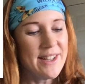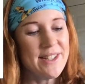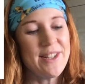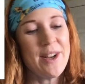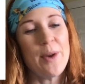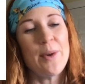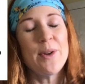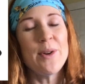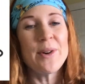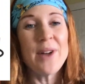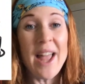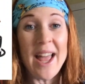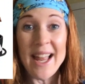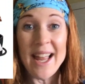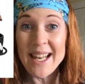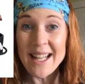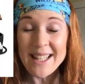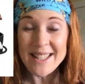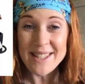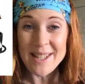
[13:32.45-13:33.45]
So you'll get
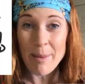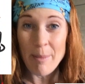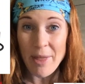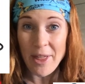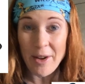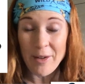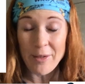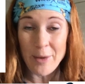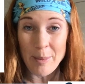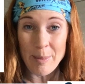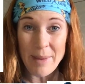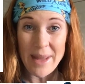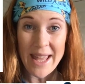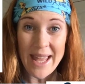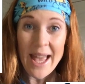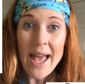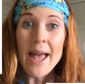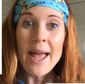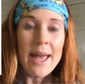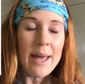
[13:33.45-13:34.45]
a little something from
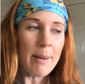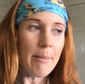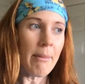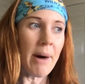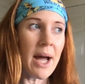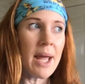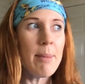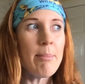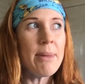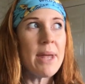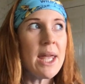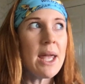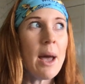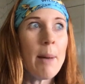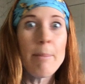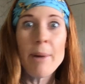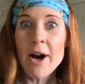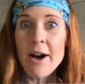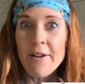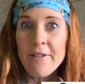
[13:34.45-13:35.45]
me. It might be
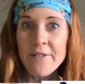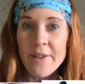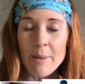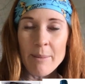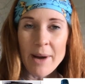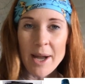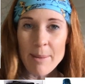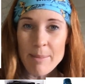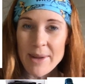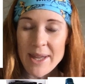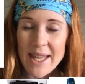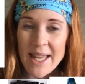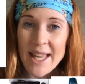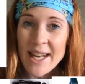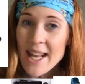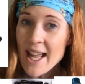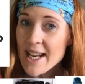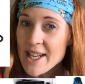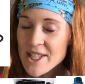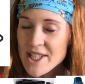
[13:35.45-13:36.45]
a buff, it might be
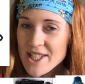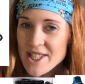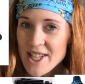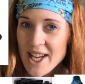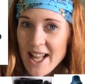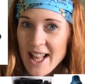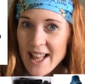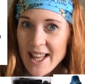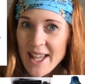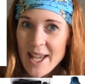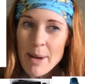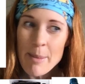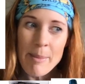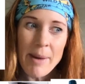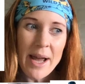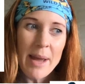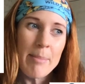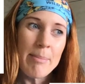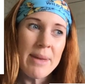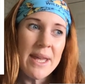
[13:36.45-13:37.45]
an energy gel, it
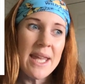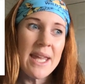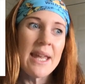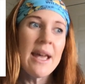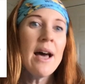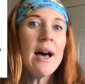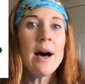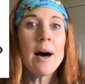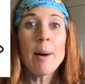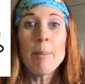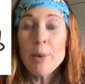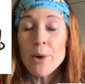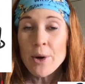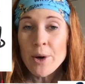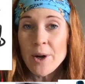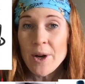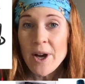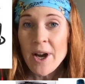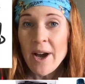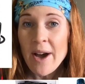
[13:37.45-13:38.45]
might be a
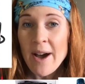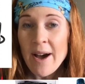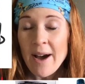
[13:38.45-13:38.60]
book.